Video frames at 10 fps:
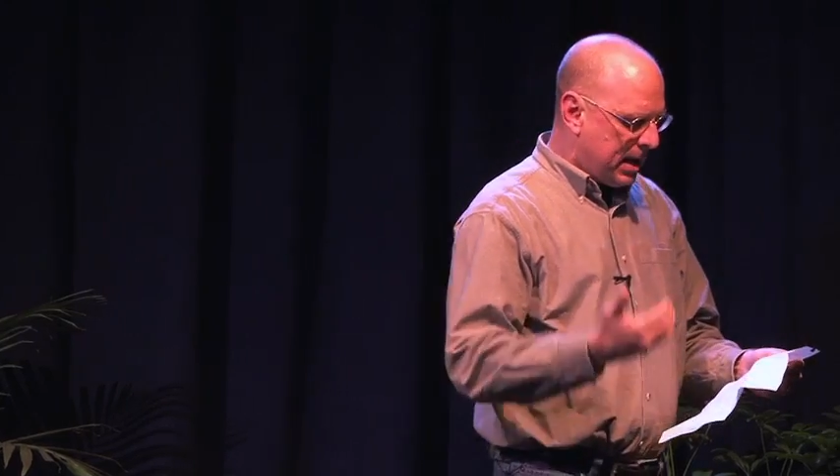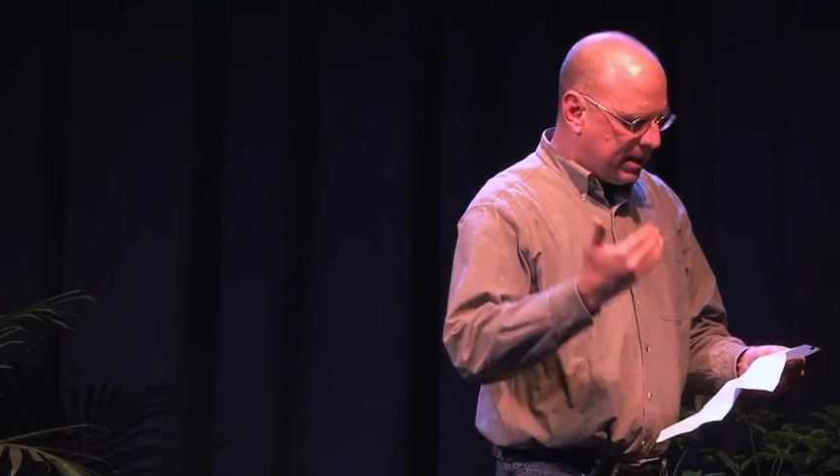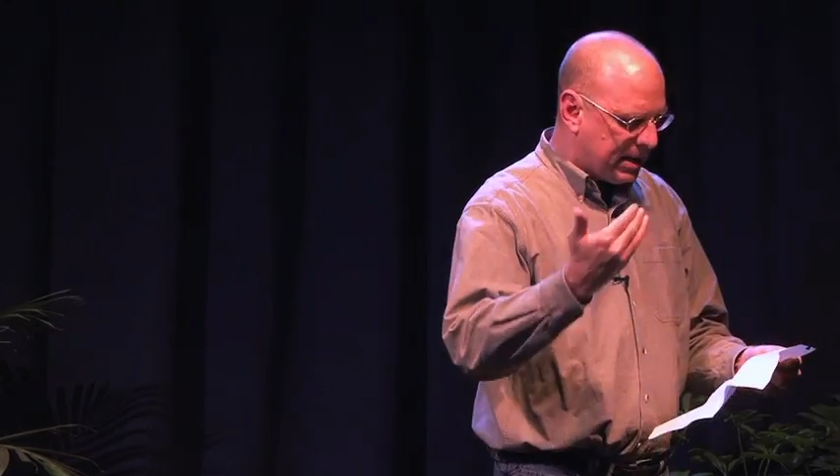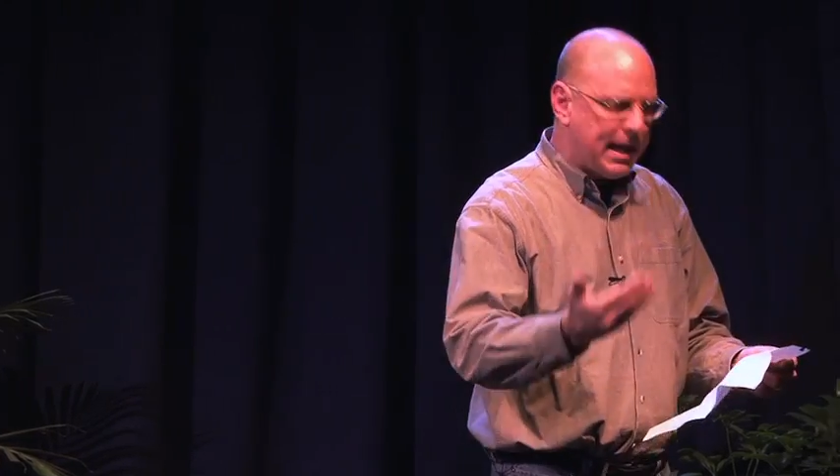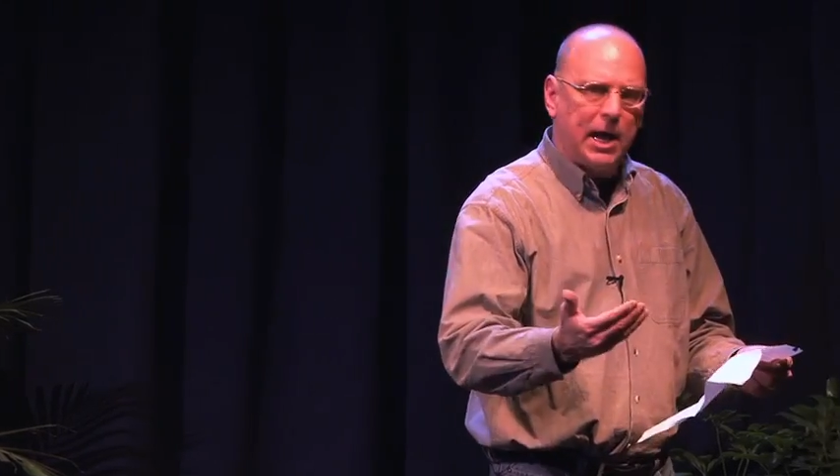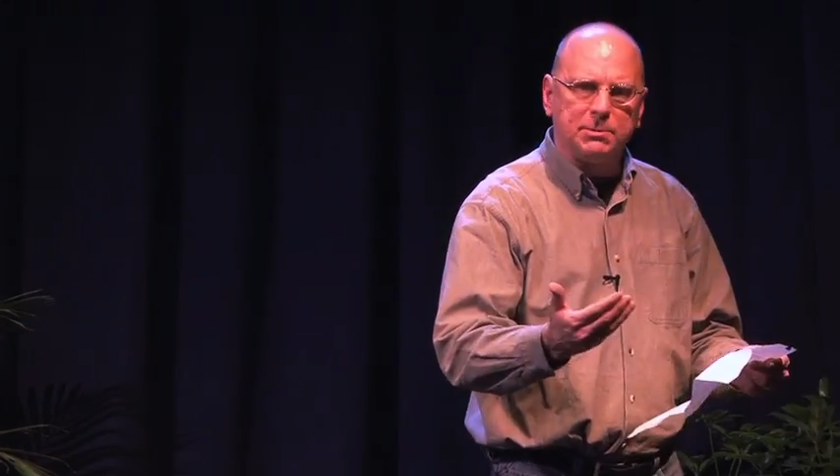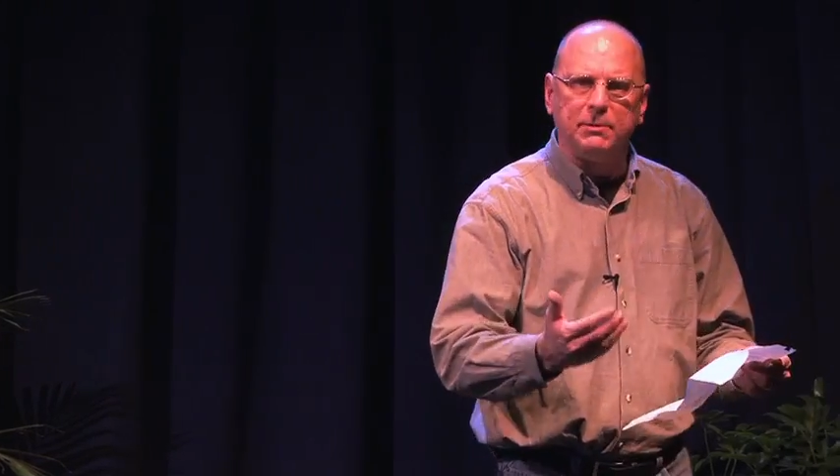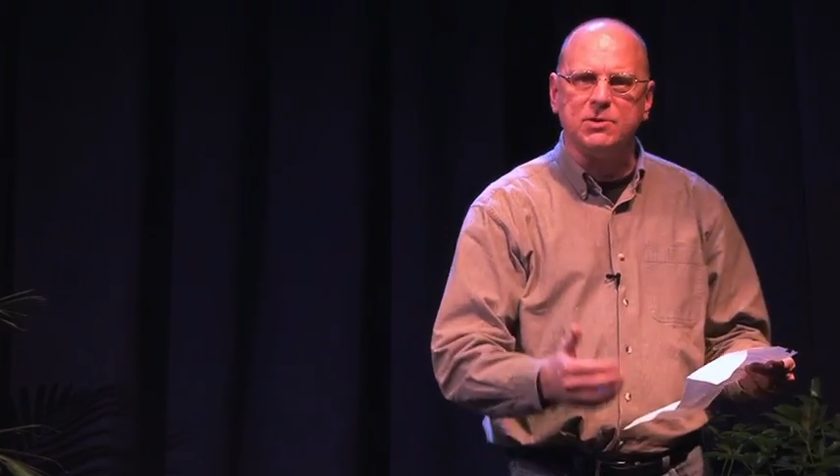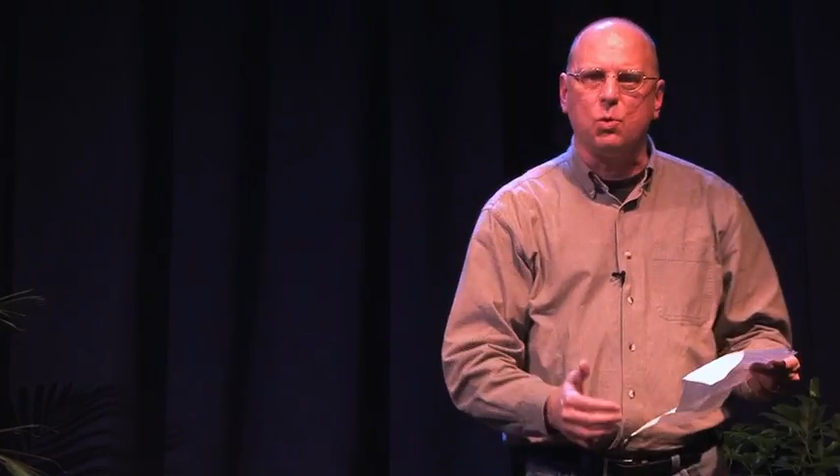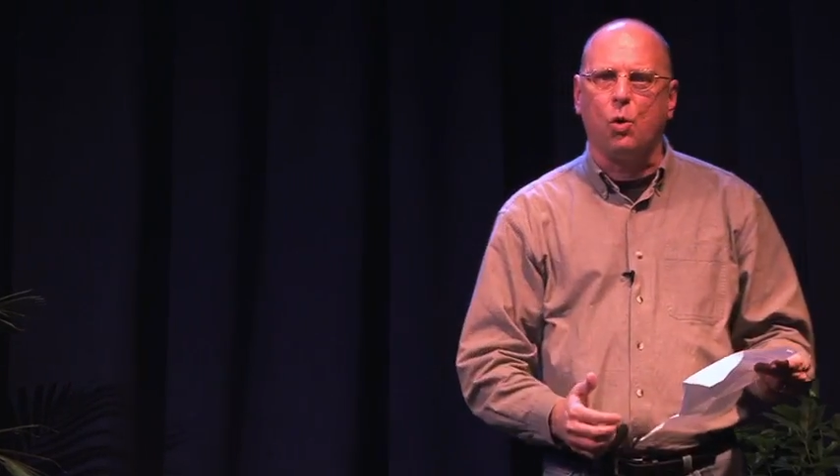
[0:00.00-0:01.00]
the
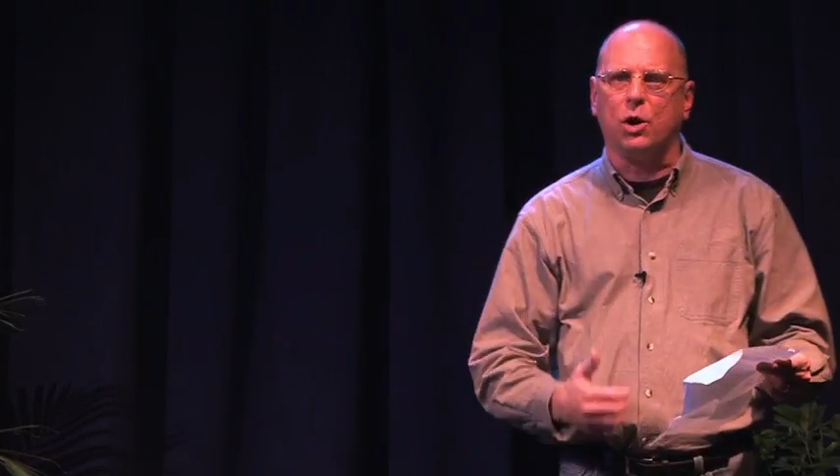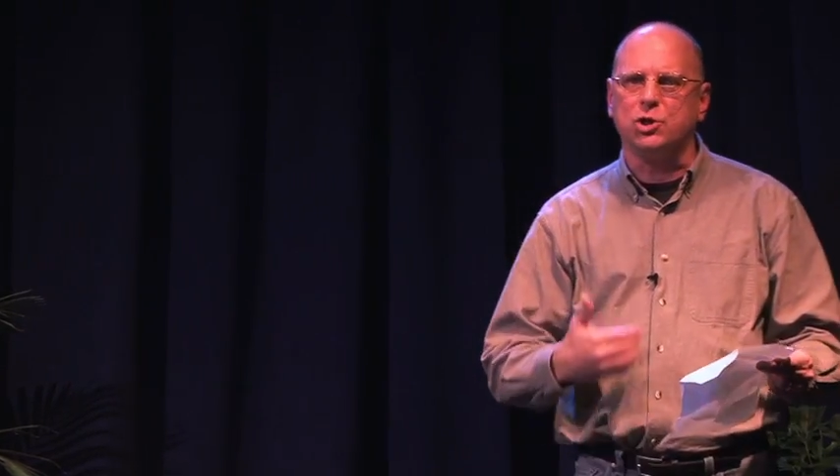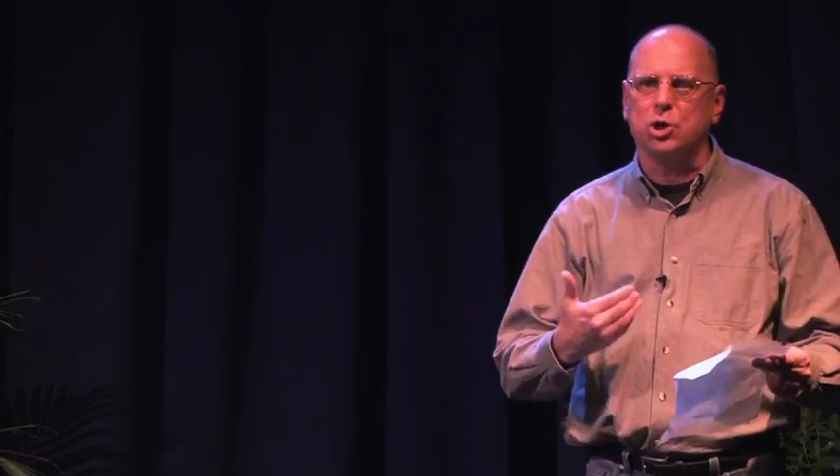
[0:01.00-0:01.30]
announcement of his award,